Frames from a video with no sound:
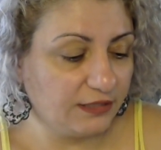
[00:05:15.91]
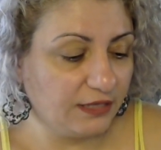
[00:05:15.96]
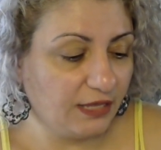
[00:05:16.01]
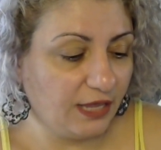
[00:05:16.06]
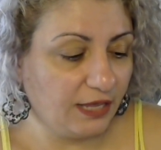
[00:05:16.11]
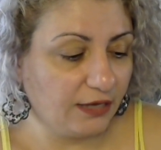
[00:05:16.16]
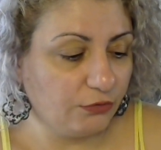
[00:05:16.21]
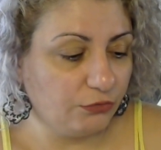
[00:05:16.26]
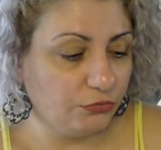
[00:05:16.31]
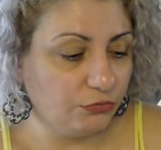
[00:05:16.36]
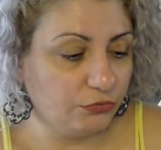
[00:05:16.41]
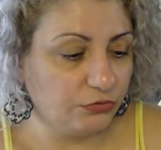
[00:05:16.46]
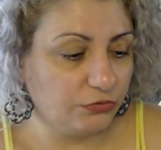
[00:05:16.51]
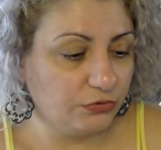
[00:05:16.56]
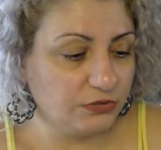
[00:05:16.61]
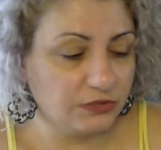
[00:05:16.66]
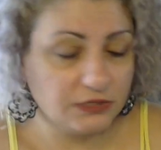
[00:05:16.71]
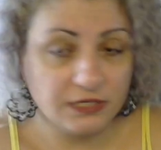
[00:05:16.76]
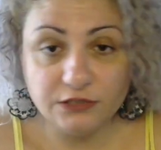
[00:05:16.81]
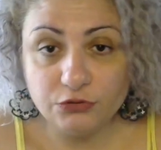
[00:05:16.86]
I could
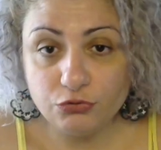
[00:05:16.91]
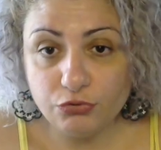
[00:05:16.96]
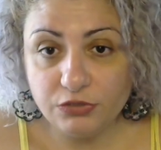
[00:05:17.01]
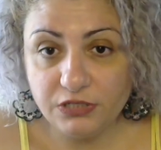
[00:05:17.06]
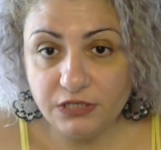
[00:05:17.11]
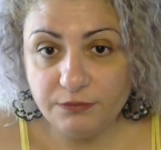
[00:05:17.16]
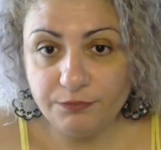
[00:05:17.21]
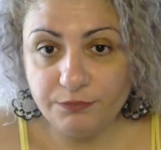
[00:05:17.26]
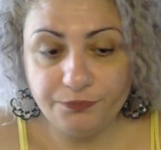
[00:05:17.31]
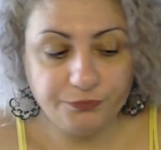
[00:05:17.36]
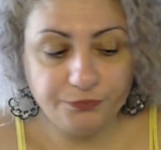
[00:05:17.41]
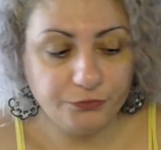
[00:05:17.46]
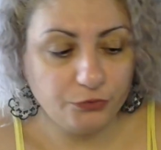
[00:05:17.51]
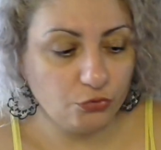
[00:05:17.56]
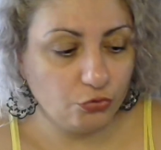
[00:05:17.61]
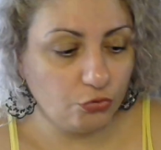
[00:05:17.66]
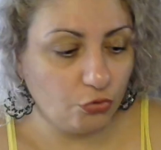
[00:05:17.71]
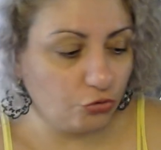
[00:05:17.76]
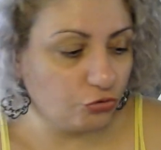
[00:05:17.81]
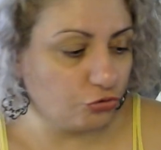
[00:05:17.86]
send to him
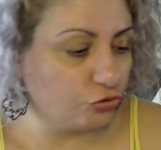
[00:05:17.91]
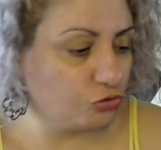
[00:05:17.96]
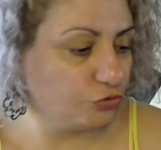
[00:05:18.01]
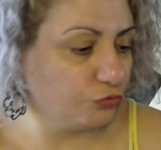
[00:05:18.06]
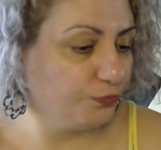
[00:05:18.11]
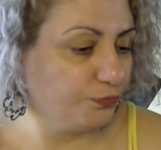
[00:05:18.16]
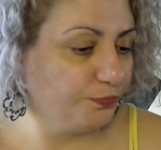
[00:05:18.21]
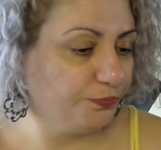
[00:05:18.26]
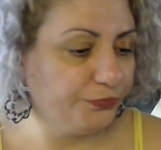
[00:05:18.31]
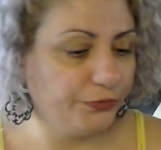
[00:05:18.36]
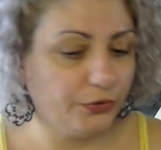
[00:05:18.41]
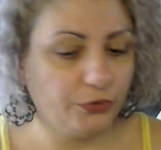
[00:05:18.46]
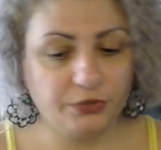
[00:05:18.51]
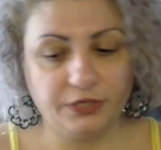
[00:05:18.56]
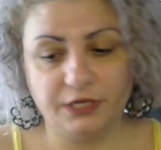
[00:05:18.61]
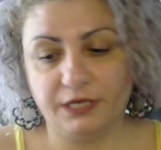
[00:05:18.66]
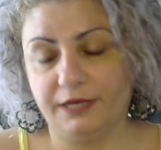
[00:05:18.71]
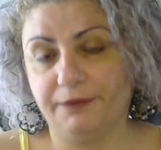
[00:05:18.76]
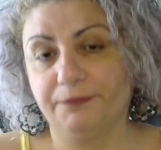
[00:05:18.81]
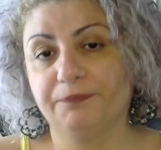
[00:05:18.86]
to watch?
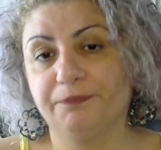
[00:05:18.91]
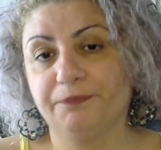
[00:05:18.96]
Okay.